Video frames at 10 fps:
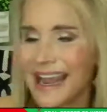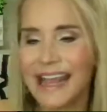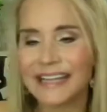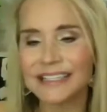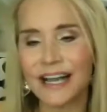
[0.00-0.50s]

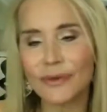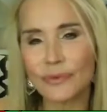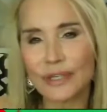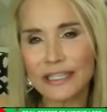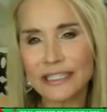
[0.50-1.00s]
And I
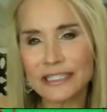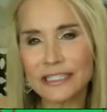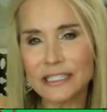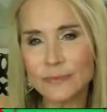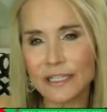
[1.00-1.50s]
really
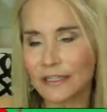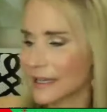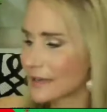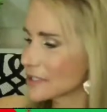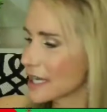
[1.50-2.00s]
did spend a
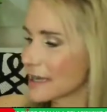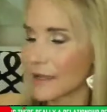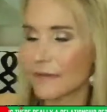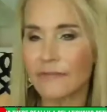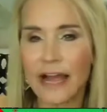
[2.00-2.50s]
lot of time
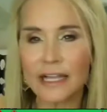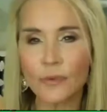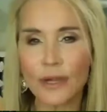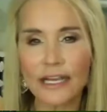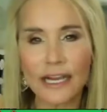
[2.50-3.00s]

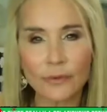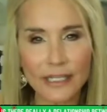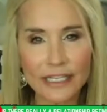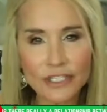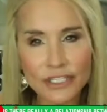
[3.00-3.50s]
evaluating our
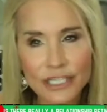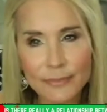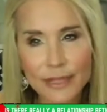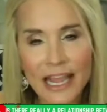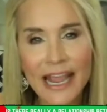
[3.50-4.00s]
relationship,